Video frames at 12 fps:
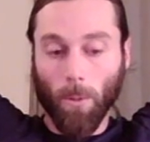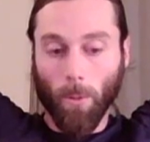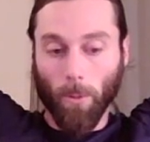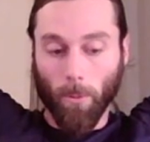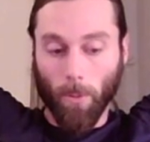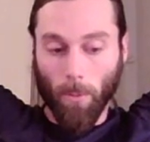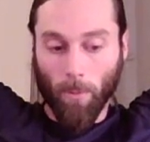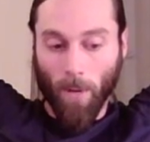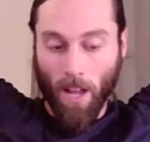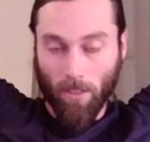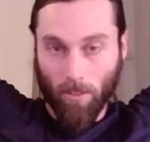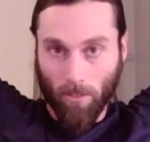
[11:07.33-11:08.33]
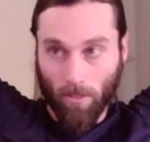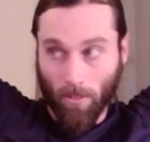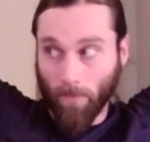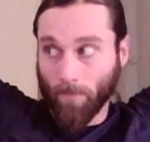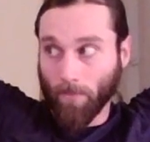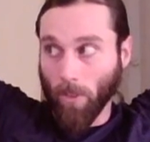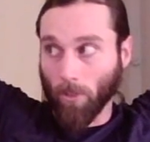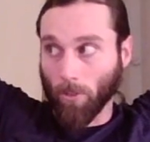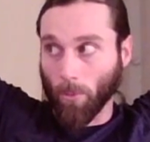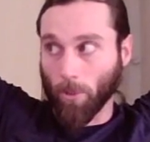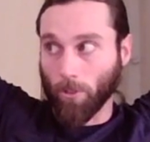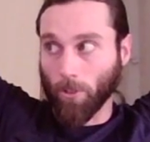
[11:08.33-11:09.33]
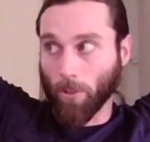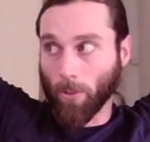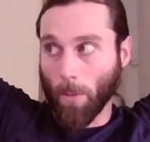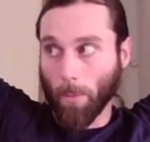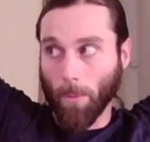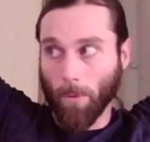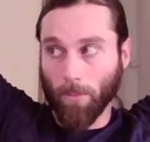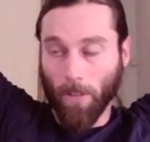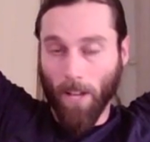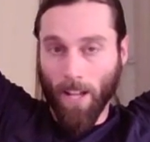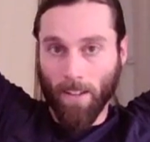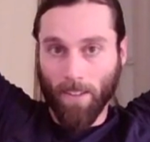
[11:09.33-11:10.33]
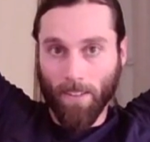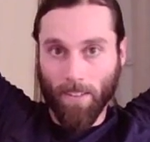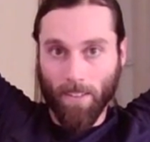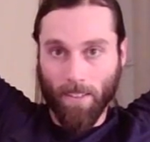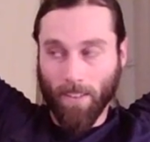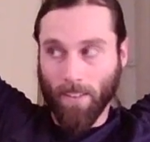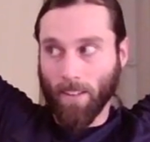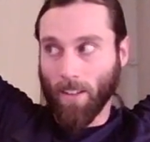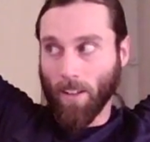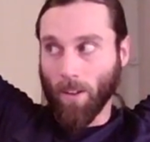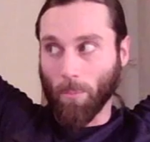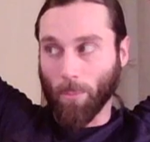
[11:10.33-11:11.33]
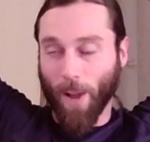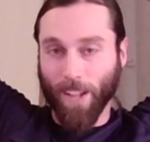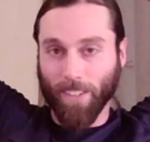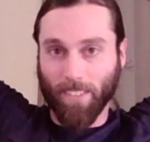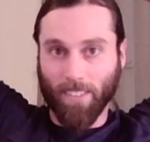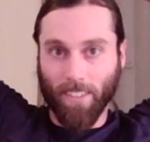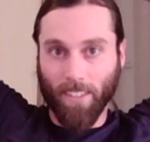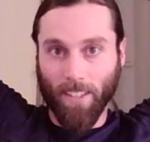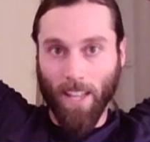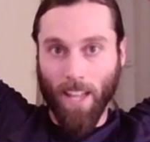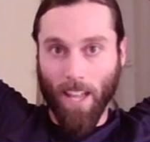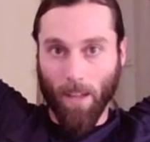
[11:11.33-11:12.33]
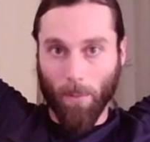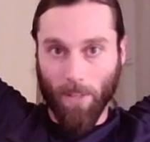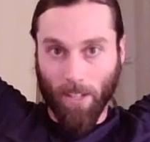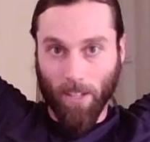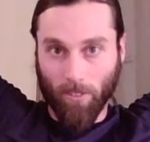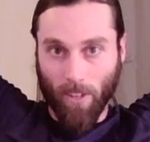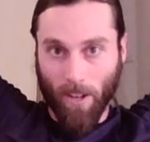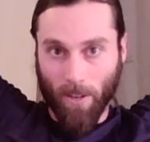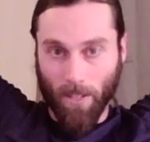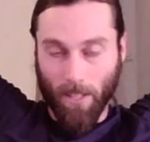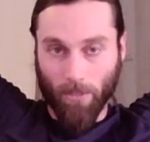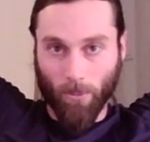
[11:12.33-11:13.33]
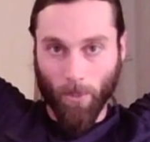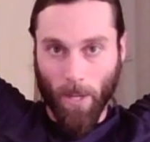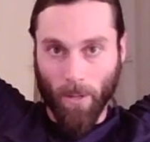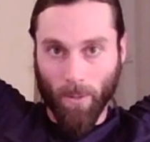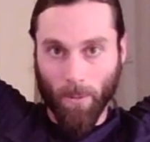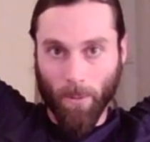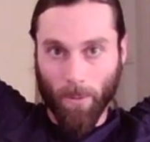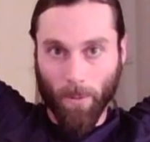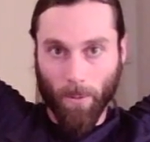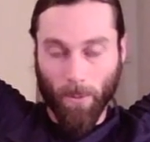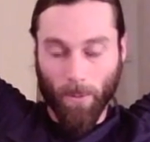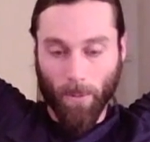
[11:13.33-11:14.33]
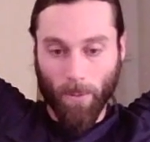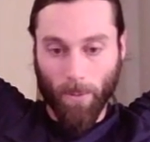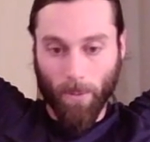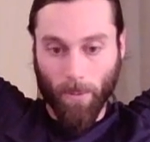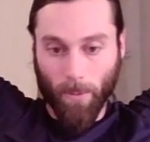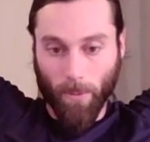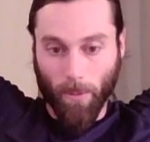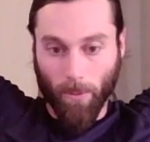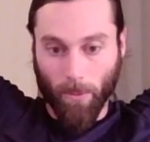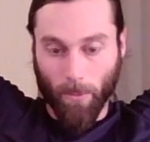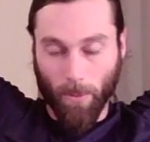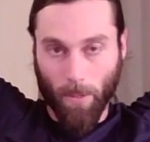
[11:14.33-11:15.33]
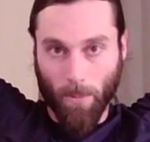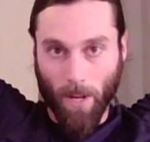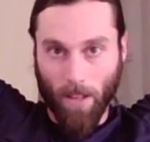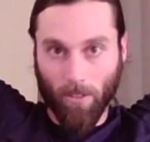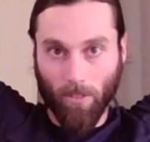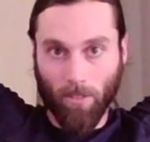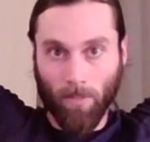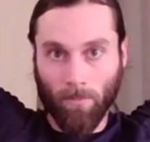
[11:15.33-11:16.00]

3 breaths. Switch your grip above your head, practicing ambidexterity as well. 3 breaths.